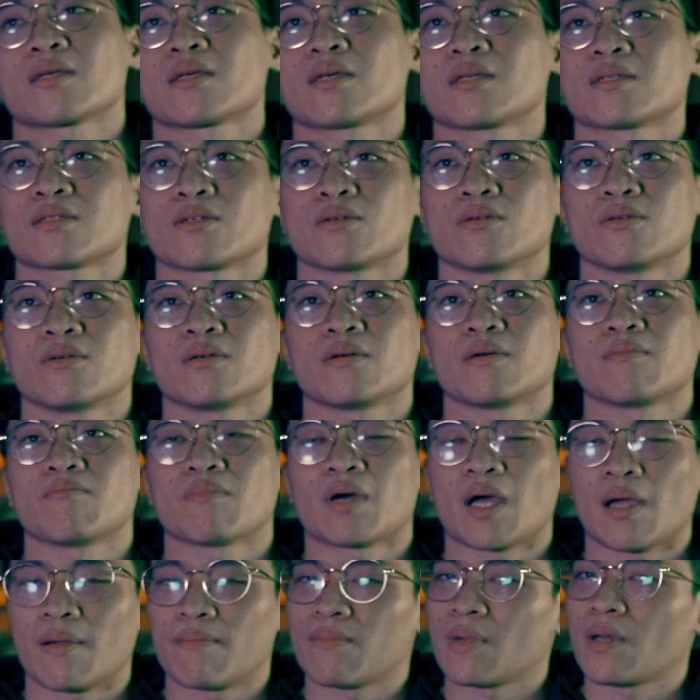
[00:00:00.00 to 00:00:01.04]
So
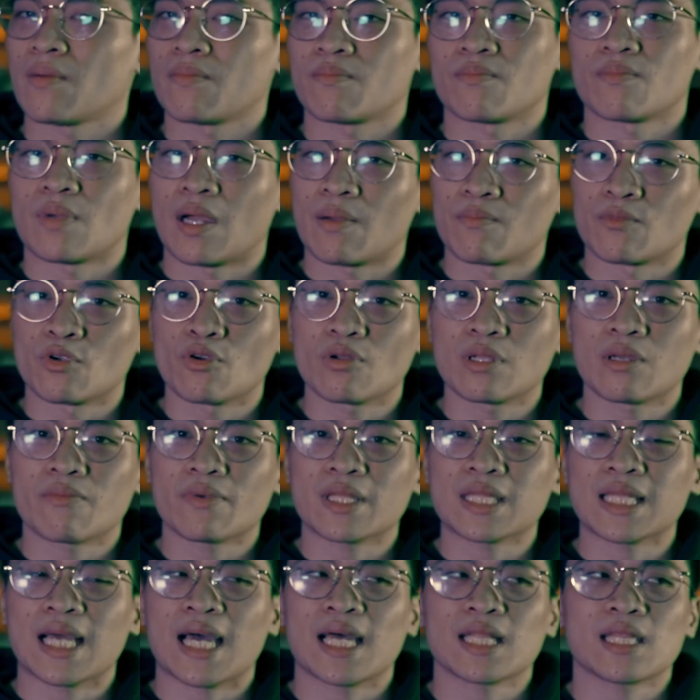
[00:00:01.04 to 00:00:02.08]
I'm rolling
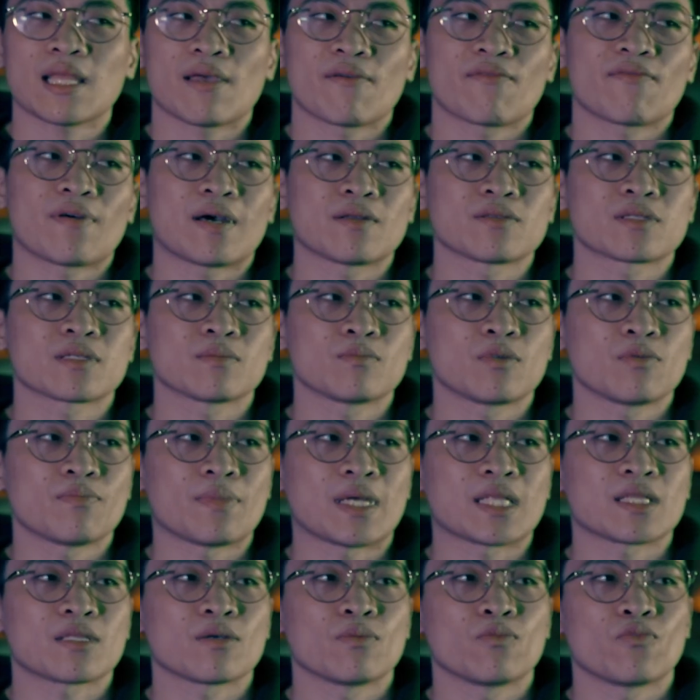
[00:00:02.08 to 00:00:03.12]
with that. I found some
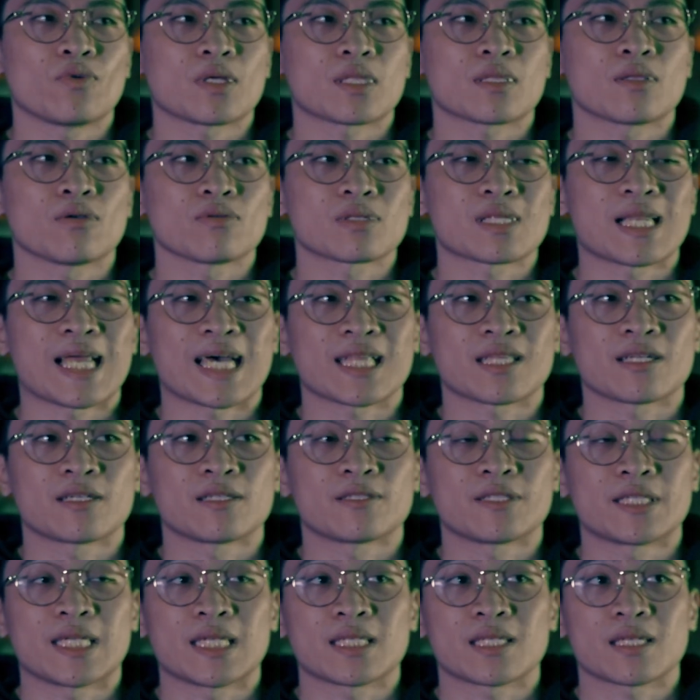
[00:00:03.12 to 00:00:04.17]
momentum with those lateral
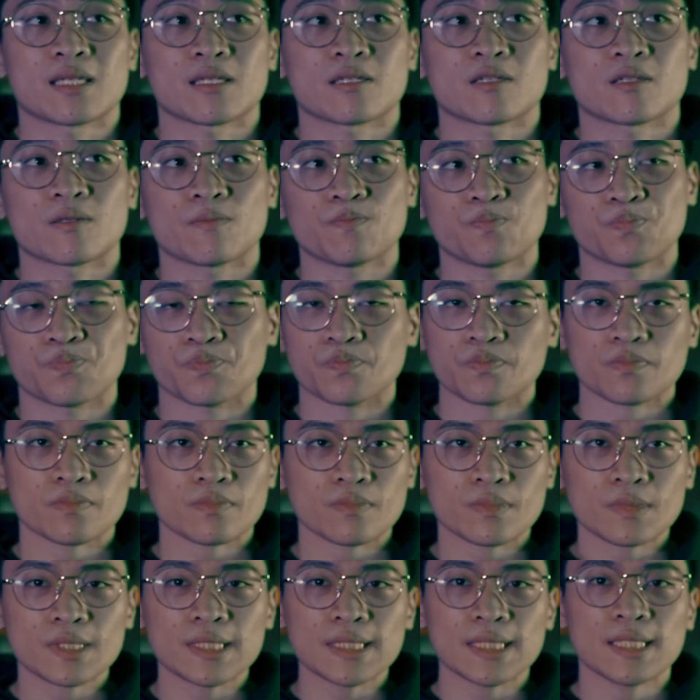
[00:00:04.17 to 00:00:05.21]
raises,
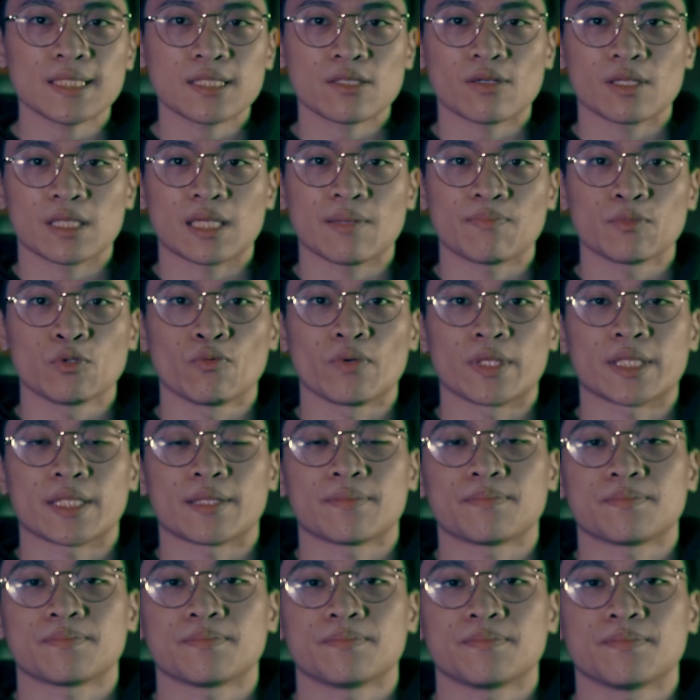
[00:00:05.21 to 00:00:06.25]
so I'll keep doing
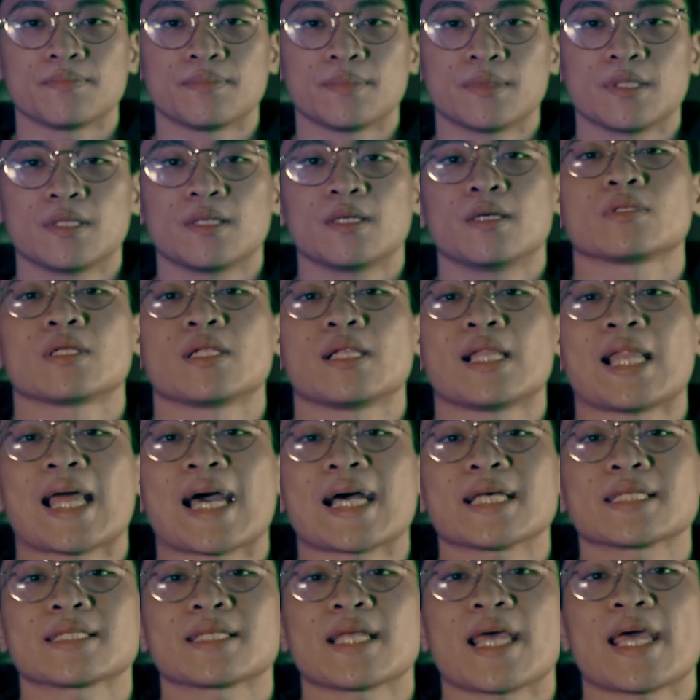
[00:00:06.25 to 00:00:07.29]
them. The
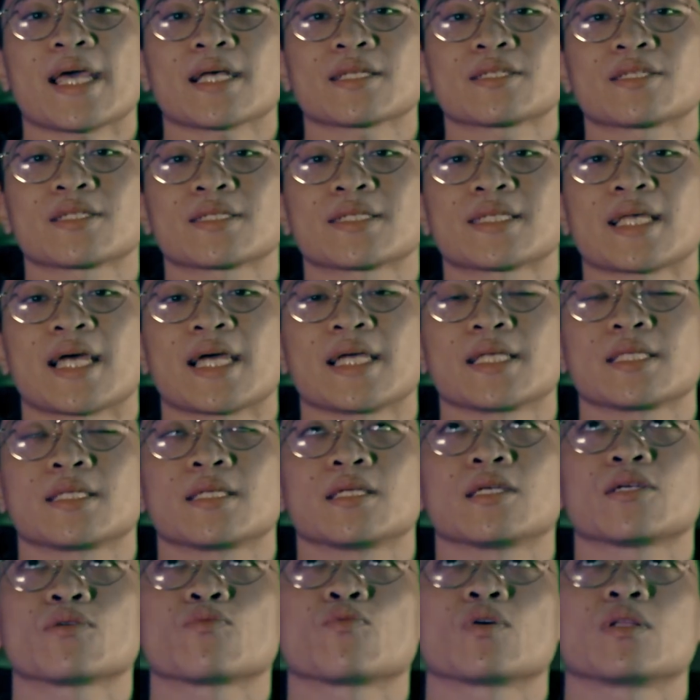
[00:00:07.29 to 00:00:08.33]
last exercise
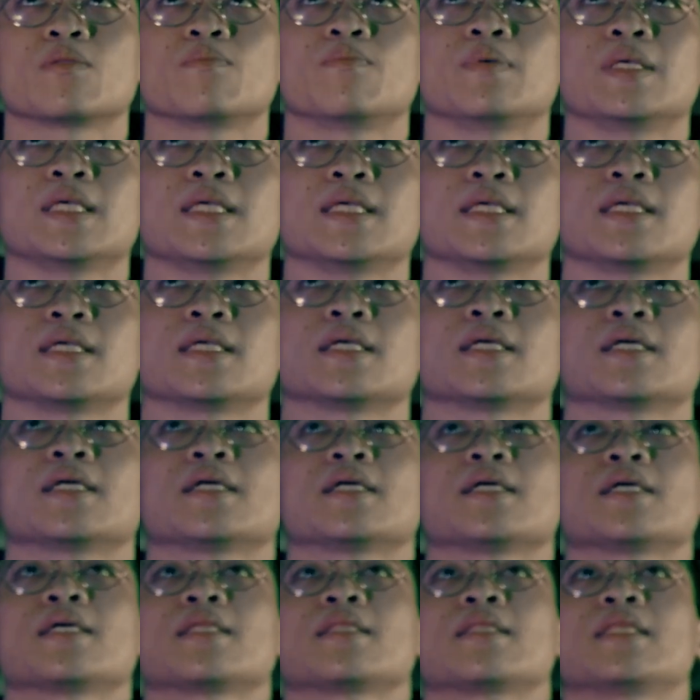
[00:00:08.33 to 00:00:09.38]
here would be
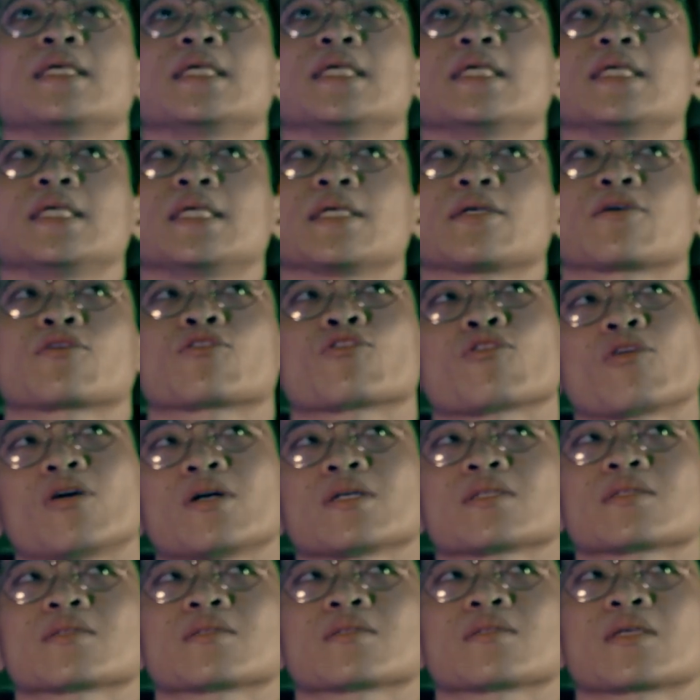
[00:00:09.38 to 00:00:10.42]
the
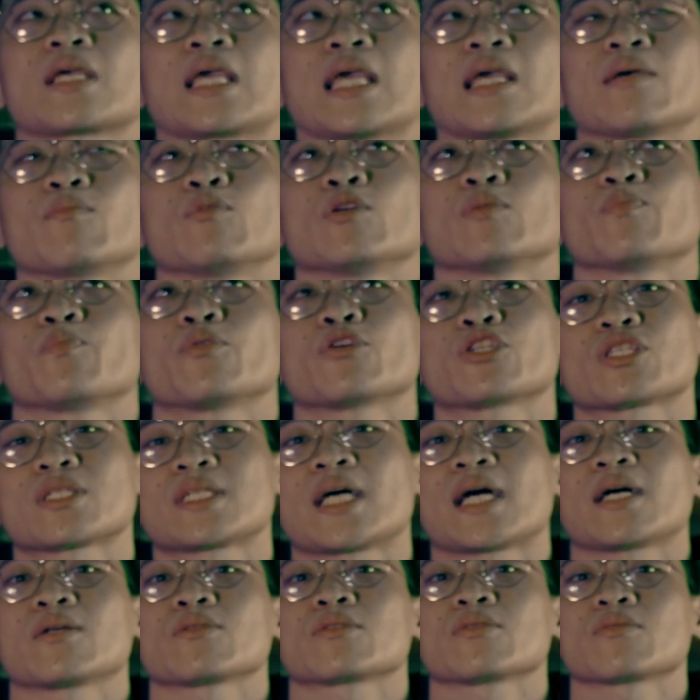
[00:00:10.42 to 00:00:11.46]
cross cable
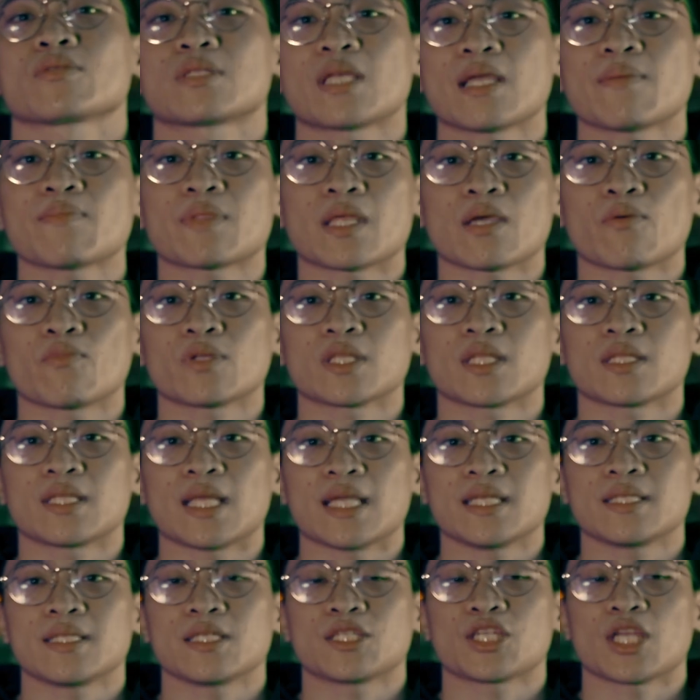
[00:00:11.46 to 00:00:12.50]
pushdown. So same thing with the
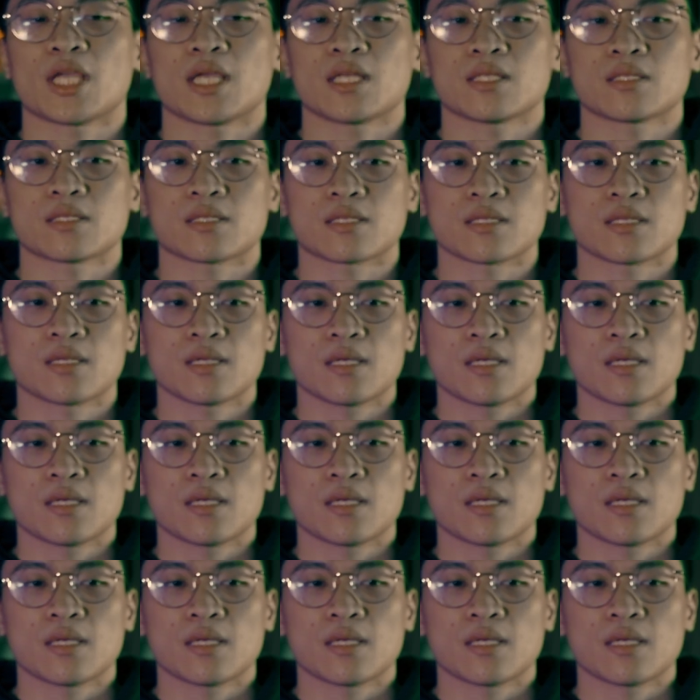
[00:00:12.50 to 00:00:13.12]
daisy chains.